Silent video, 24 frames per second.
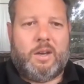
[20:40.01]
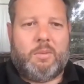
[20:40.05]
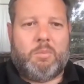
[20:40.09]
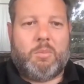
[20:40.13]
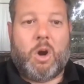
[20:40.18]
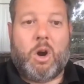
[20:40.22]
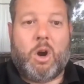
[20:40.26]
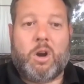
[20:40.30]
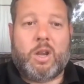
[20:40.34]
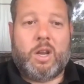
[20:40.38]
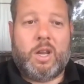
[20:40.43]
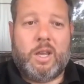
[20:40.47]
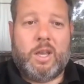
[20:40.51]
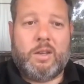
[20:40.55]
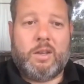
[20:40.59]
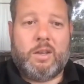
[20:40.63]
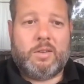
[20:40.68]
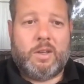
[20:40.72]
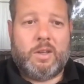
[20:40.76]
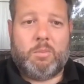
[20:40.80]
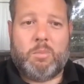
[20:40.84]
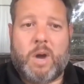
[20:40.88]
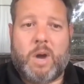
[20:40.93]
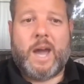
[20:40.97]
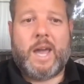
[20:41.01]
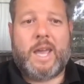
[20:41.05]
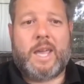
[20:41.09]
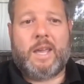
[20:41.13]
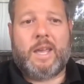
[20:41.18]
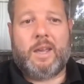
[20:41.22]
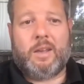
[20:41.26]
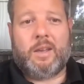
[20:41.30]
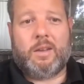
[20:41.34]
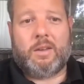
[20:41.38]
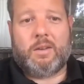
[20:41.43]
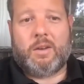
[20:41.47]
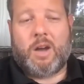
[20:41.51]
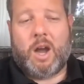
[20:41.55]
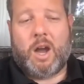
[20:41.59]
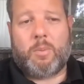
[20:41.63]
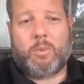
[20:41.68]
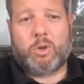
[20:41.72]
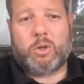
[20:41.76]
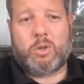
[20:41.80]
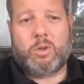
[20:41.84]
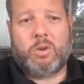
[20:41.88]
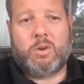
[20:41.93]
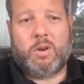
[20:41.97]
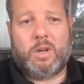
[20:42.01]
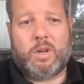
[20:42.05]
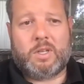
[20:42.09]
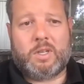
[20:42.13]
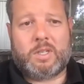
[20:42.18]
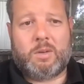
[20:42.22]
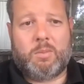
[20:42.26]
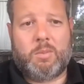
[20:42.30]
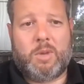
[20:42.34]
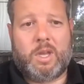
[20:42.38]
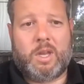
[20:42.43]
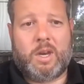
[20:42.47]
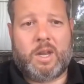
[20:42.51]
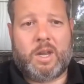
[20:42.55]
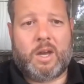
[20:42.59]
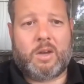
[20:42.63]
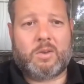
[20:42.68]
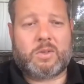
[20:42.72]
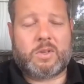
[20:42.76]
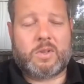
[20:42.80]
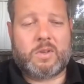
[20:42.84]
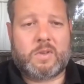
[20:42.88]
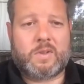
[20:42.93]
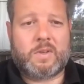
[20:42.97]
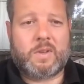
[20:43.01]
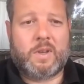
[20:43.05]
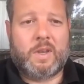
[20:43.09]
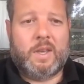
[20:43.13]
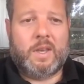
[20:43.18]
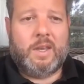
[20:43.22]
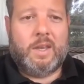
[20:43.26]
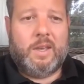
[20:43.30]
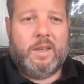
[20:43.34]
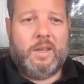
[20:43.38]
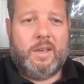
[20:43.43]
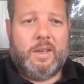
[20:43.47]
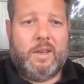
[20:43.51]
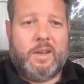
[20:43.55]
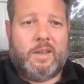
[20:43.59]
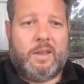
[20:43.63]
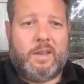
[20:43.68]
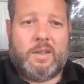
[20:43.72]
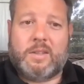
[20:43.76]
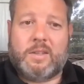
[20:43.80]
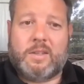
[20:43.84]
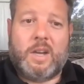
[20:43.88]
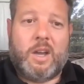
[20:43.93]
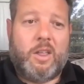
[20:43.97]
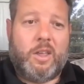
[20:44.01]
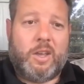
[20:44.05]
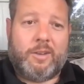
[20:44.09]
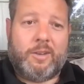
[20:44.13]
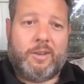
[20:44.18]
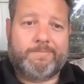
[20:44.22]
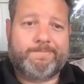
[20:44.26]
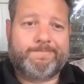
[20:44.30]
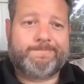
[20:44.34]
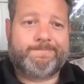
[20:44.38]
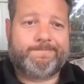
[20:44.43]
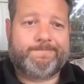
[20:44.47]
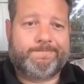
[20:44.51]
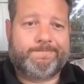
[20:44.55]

marketing and buying opportunities to be in houses and then selling.